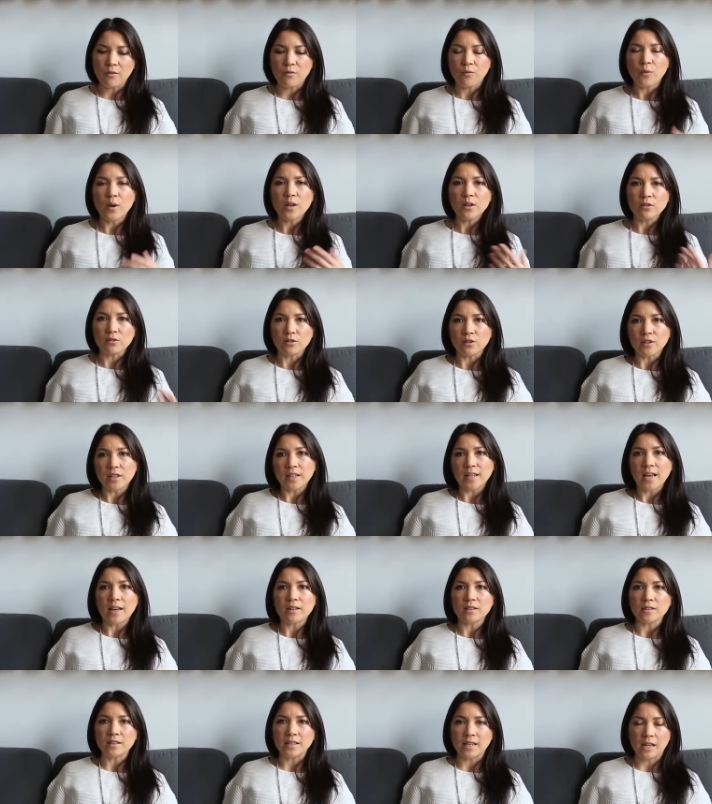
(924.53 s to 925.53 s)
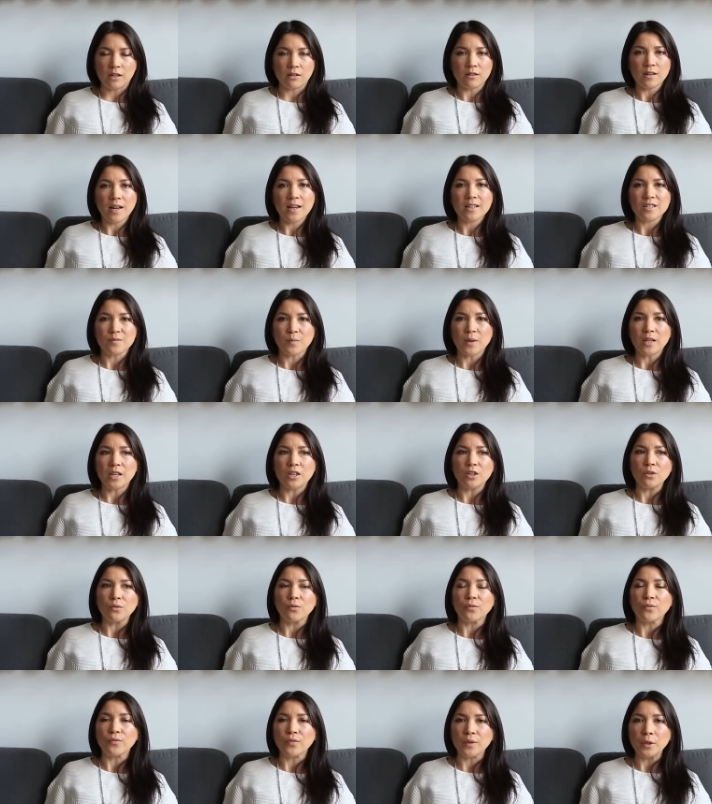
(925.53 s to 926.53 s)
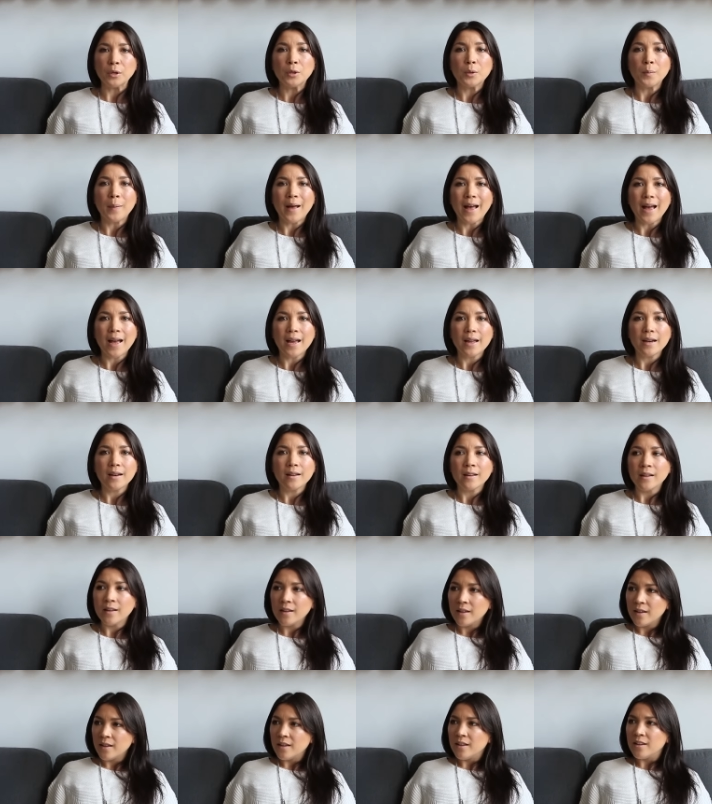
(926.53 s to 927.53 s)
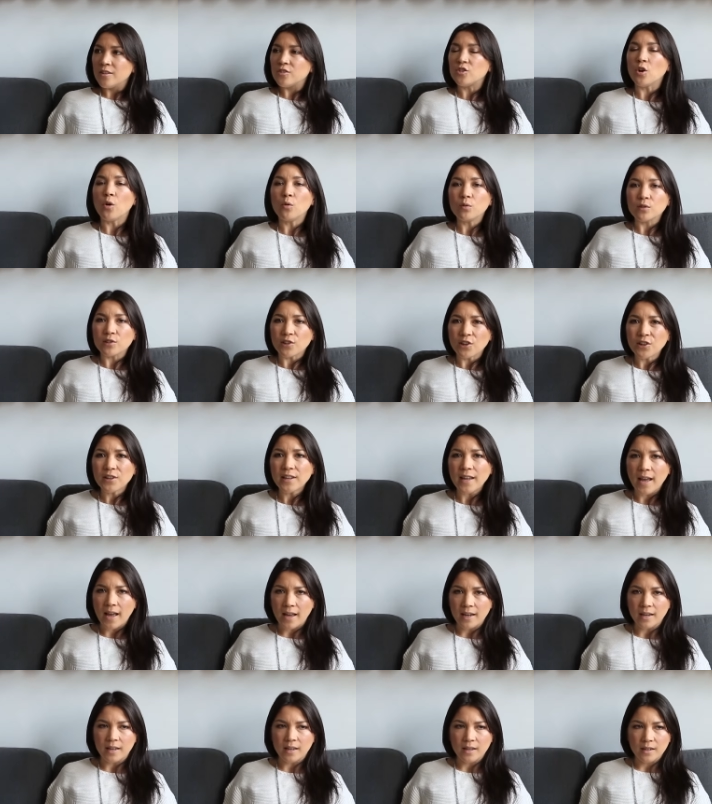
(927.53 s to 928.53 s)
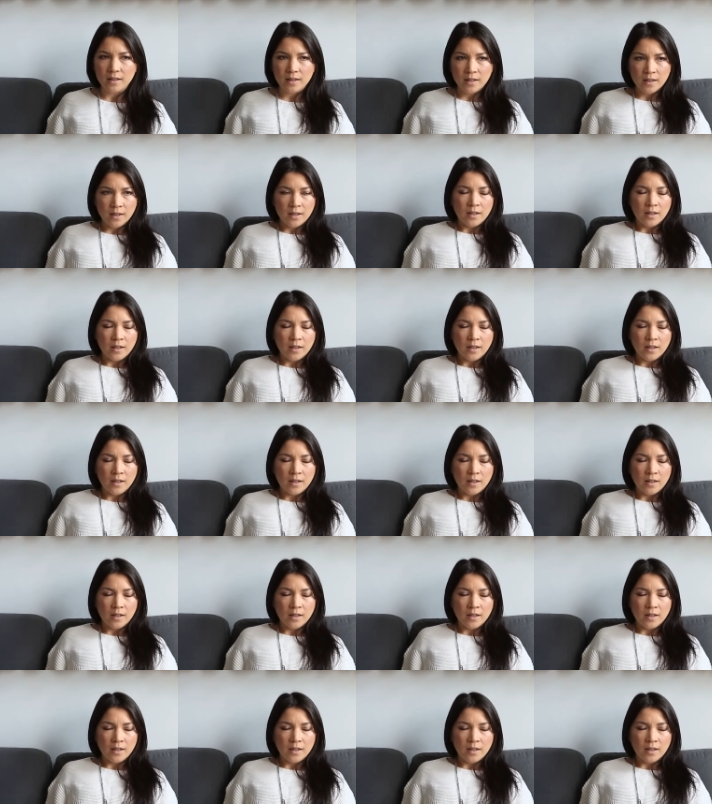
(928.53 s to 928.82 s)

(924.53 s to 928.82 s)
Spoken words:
If what you're looking at on the internet is making you feel bad, don't look at it.